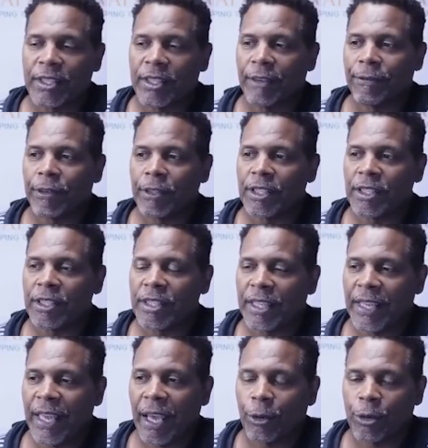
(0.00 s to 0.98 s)
difference is the
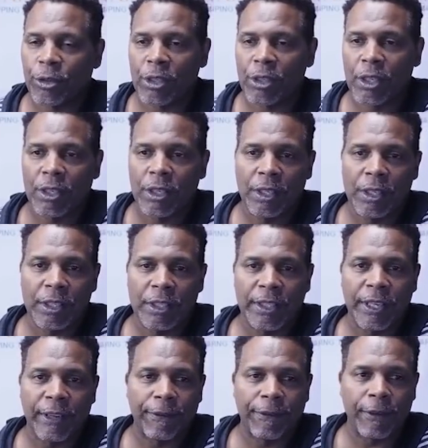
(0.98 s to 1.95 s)
candles
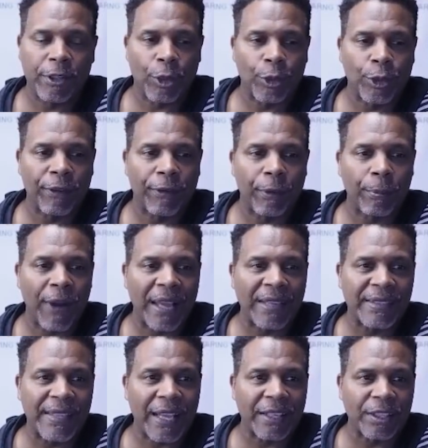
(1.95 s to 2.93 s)
different. So different
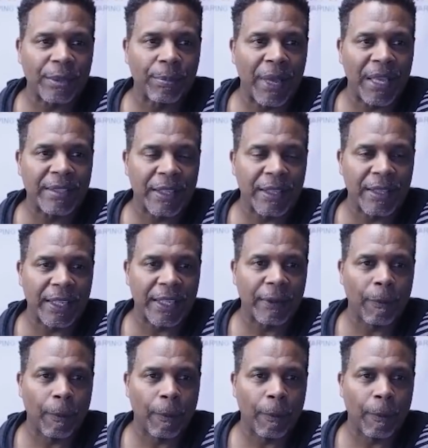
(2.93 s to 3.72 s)
price action, basically.